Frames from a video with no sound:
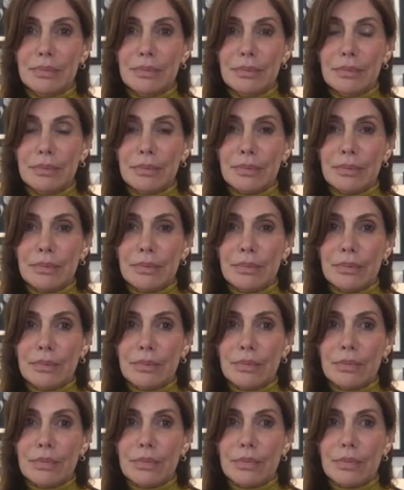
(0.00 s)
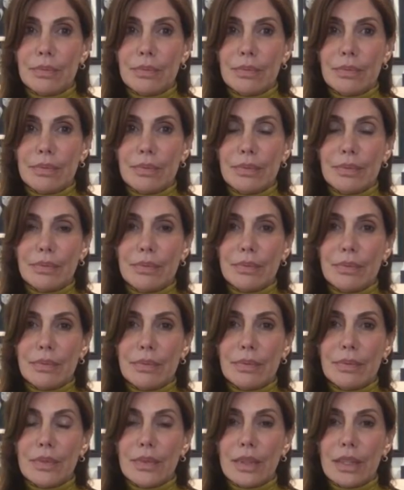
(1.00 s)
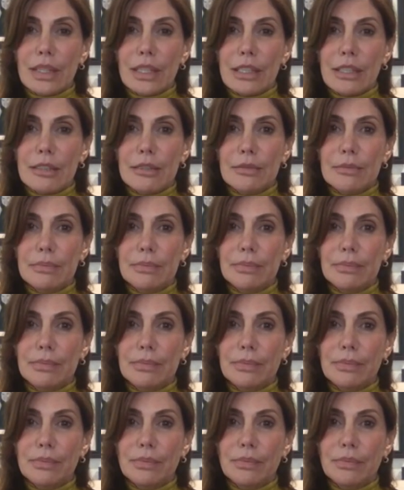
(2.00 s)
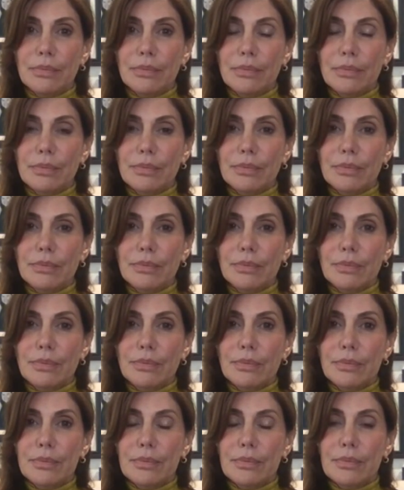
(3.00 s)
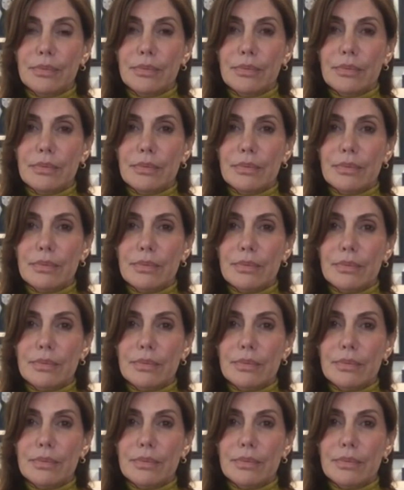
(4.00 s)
(silent)